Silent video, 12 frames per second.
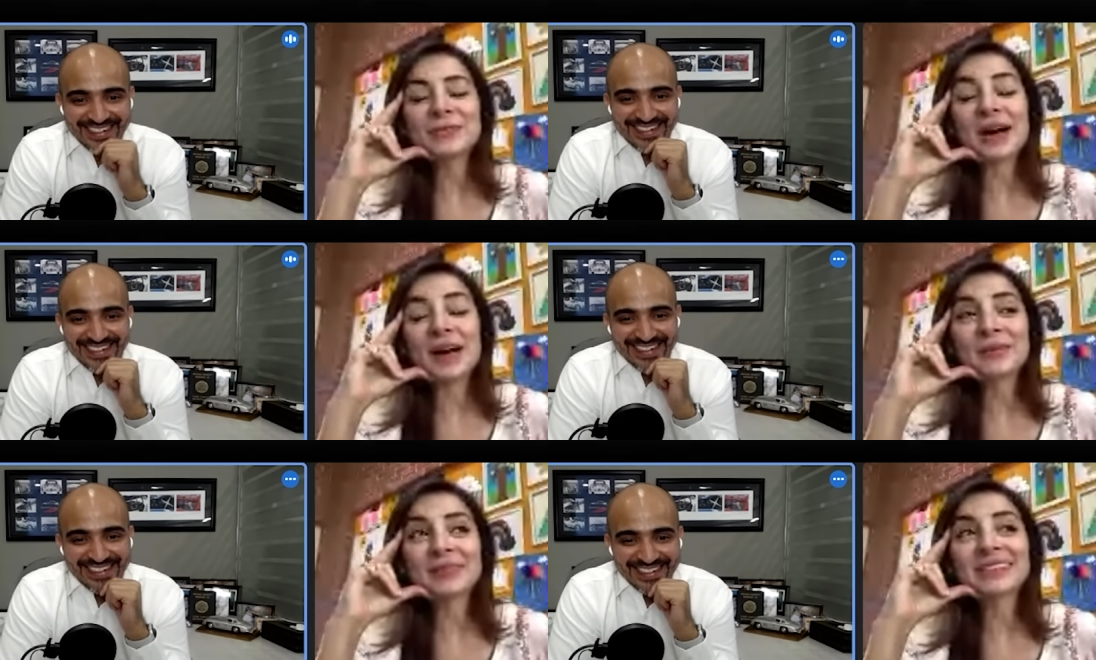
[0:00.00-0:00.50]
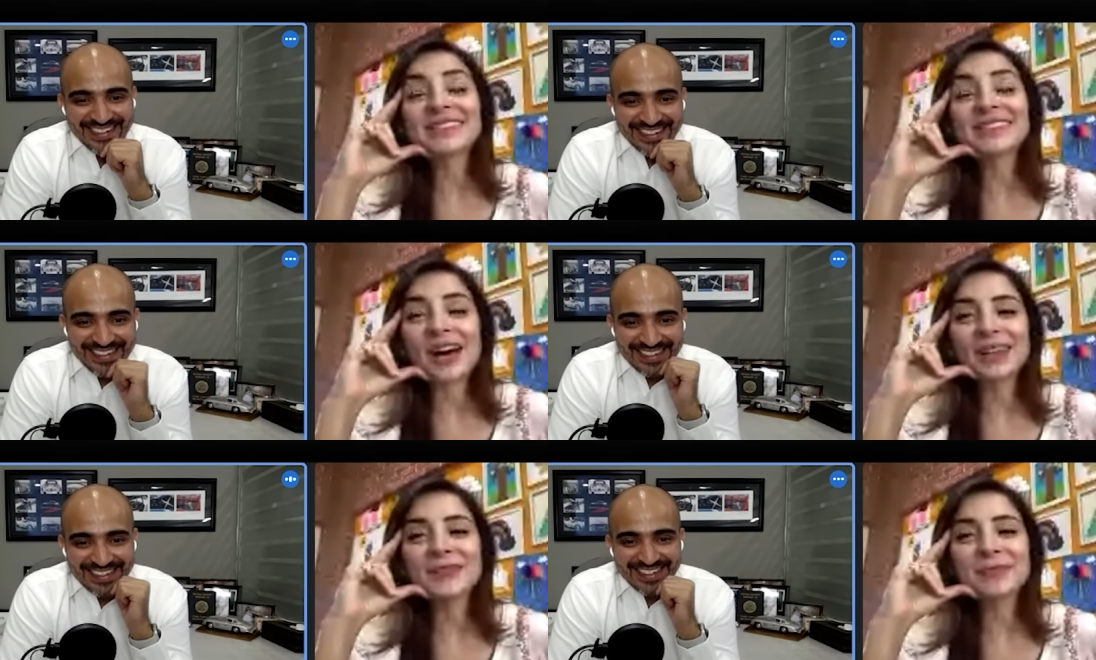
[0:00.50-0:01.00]
Speaker 1: Muslim. I'm the
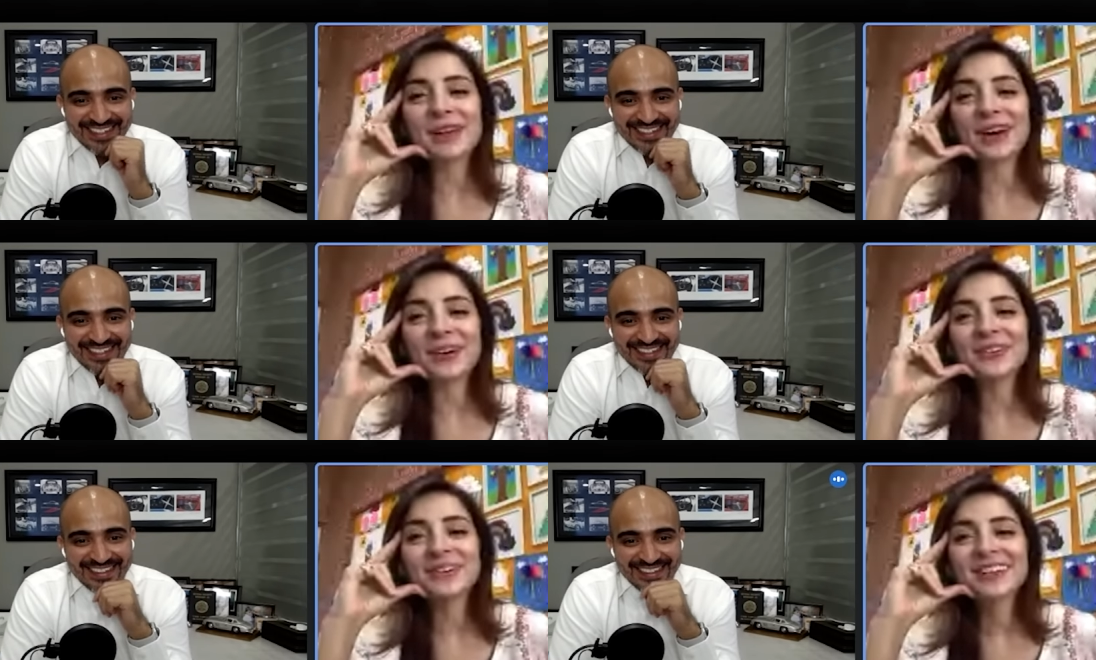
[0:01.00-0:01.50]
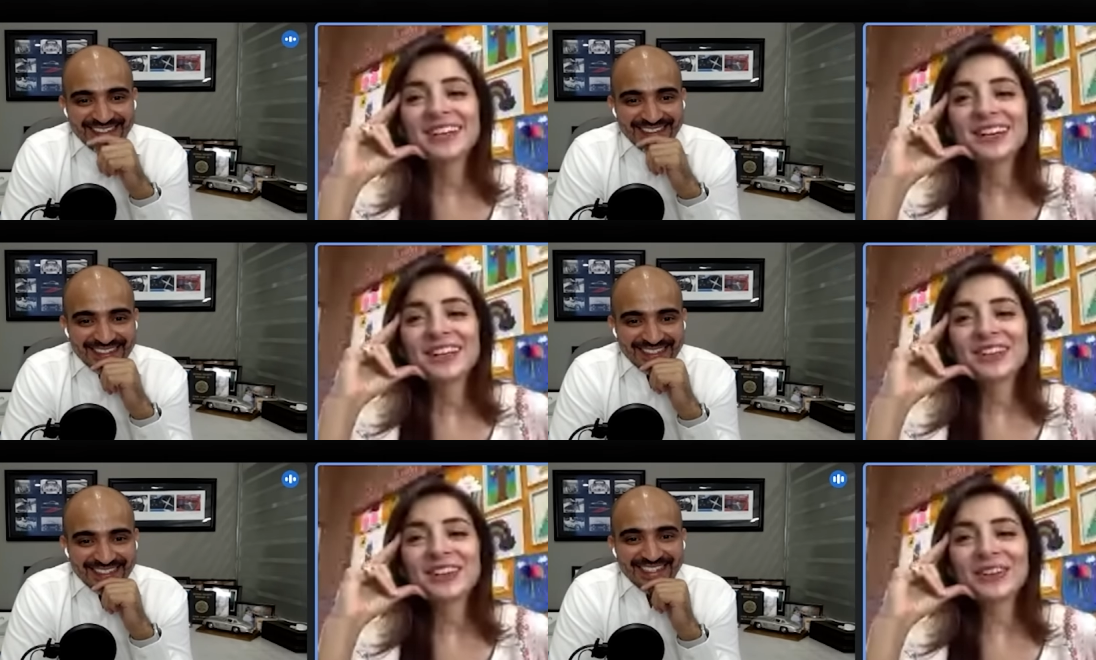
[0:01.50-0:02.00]
Zalim now.
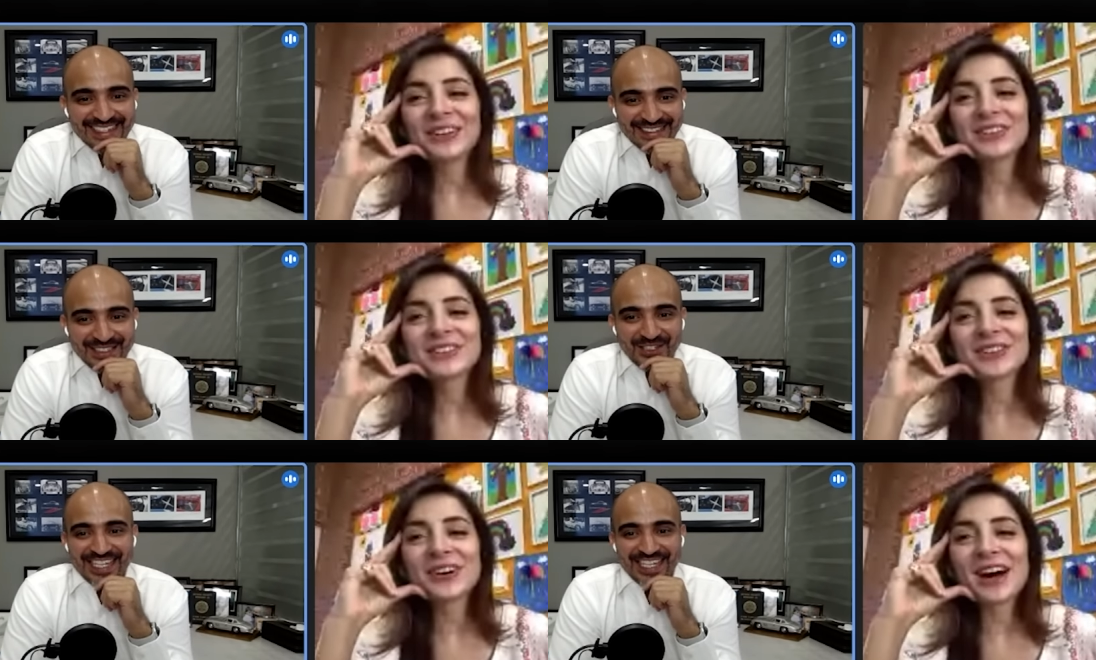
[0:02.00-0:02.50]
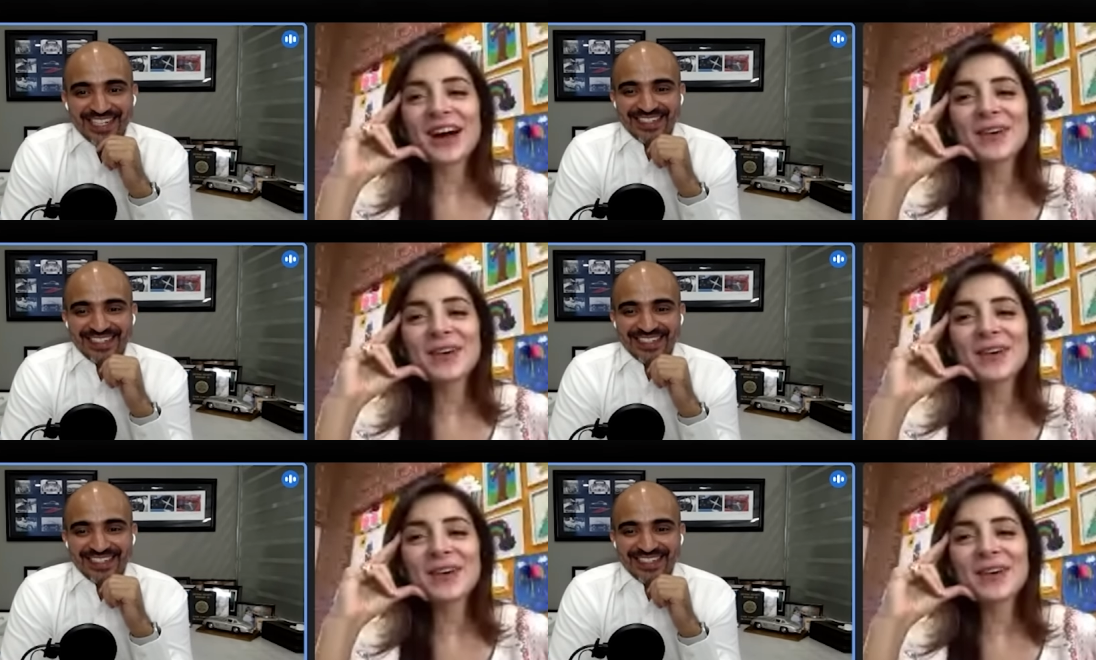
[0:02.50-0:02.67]
You're you know, so